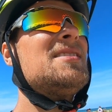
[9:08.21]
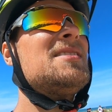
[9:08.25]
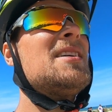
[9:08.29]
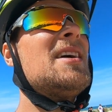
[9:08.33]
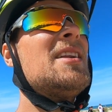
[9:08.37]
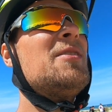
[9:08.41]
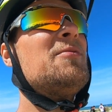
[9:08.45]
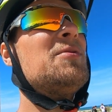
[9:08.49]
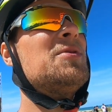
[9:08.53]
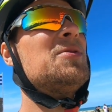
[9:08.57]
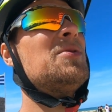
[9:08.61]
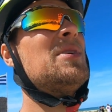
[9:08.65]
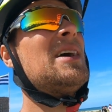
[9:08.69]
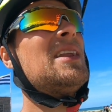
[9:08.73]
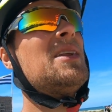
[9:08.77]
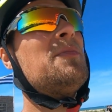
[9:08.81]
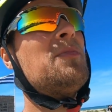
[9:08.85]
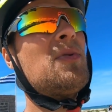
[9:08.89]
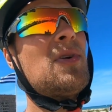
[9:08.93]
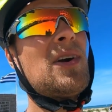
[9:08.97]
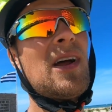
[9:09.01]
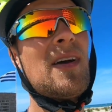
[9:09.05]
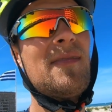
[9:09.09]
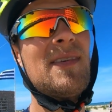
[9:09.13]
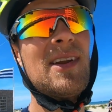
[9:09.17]
Anyone who had a
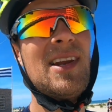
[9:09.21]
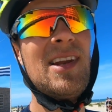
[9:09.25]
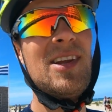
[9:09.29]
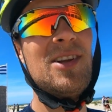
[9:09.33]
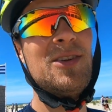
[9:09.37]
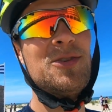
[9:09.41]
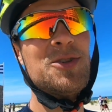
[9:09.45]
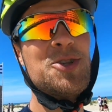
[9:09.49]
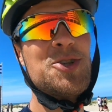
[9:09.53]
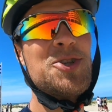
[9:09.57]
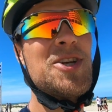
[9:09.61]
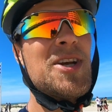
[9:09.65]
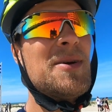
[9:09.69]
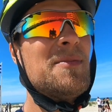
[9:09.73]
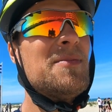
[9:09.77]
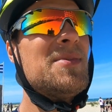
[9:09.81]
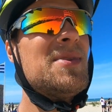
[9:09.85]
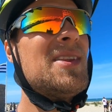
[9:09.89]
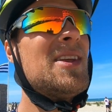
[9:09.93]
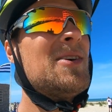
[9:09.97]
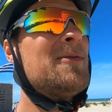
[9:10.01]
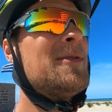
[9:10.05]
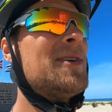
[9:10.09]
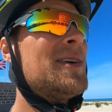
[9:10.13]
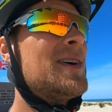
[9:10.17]
private little ship,
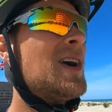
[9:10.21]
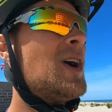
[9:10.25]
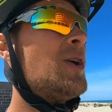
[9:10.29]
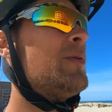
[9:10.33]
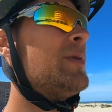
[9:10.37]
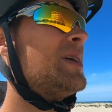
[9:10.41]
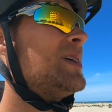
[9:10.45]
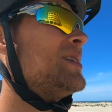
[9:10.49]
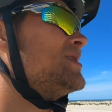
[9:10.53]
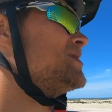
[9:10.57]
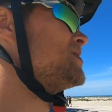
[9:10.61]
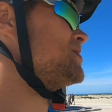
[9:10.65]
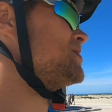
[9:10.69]
they were going